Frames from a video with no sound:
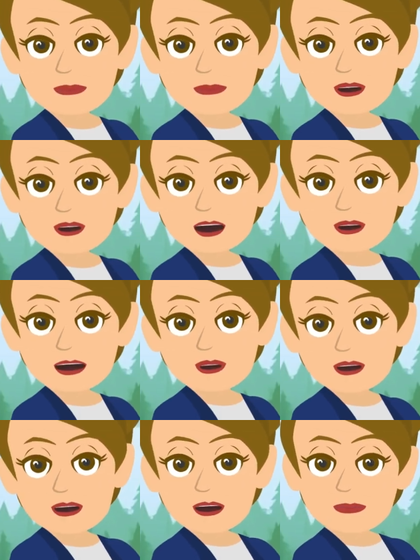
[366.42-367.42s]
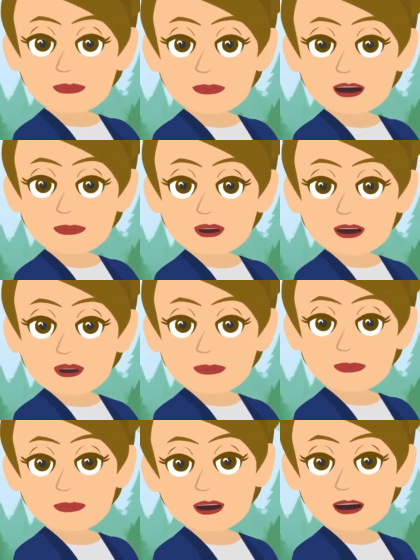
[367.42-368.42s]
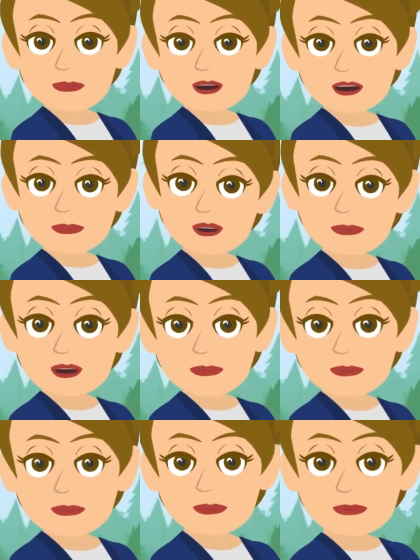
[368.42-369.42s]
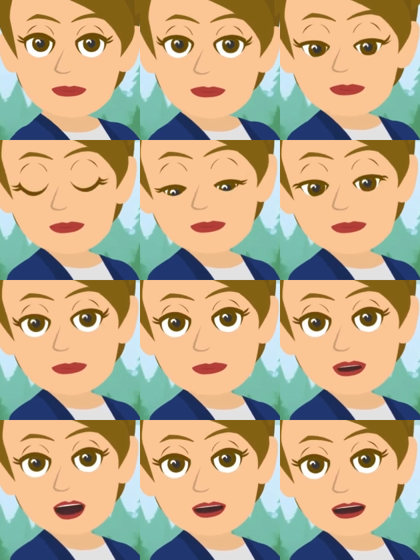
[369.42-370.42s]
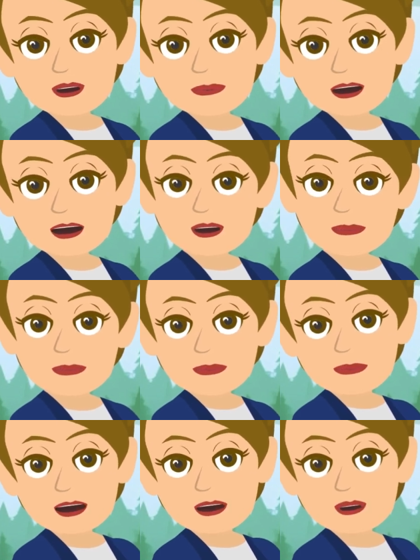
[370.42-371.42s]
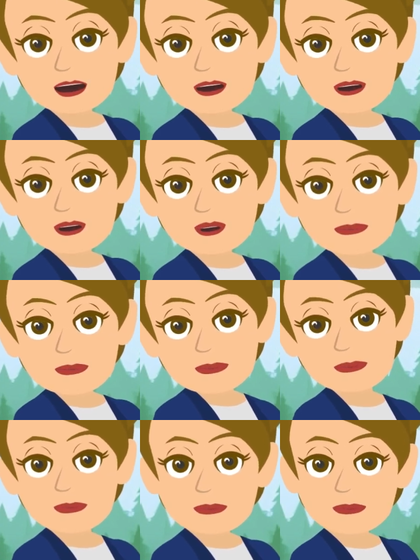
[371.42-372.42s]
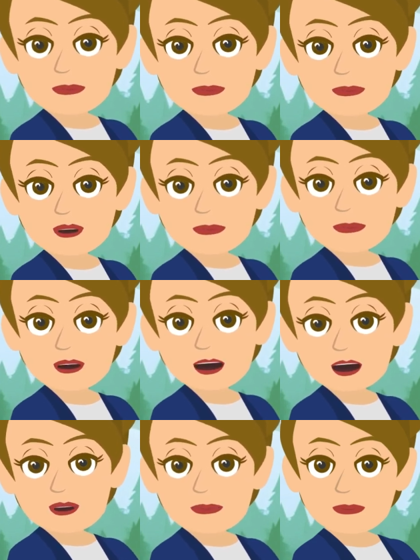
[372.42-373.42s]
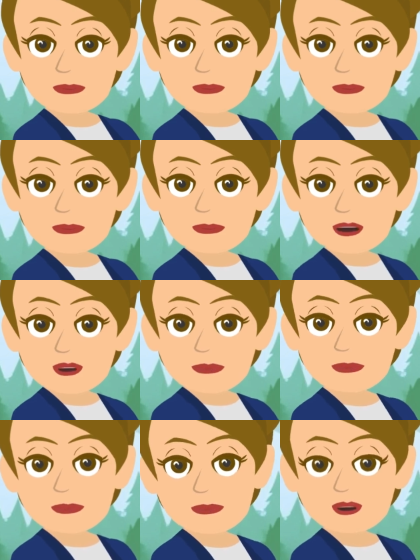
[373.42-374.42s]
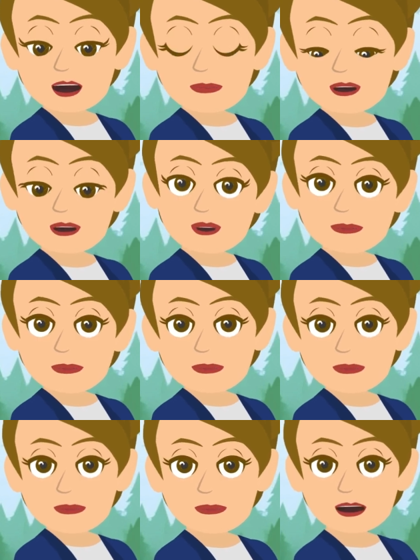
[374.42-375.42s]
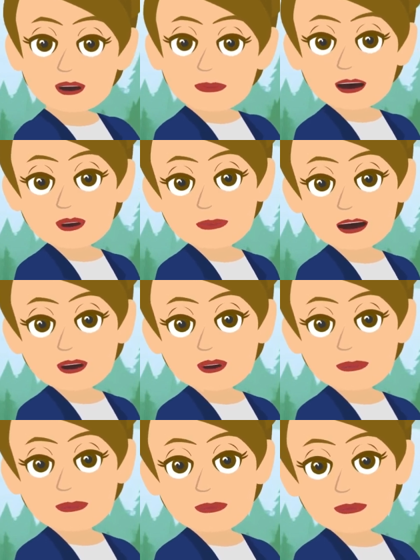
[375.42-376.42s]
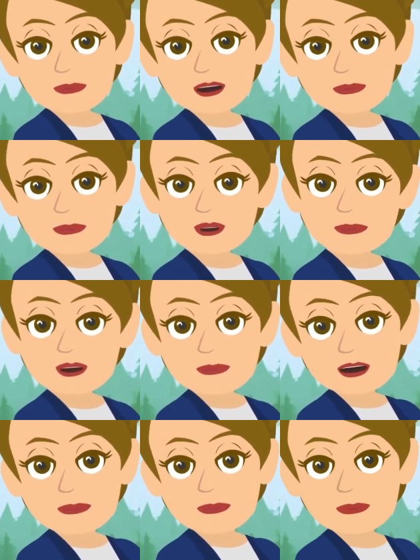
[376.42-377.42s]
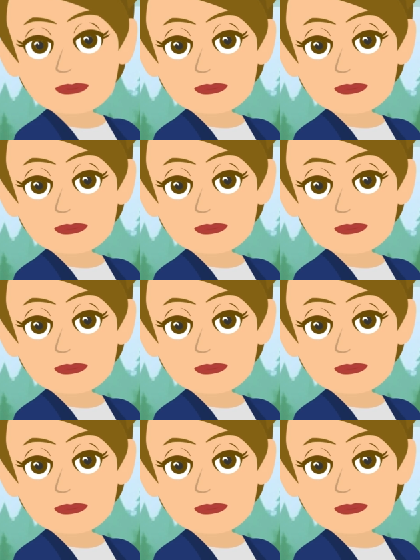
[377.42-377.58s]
and you live in the most diverse, magnificent, leading edge environment to create with precision and detail the specifics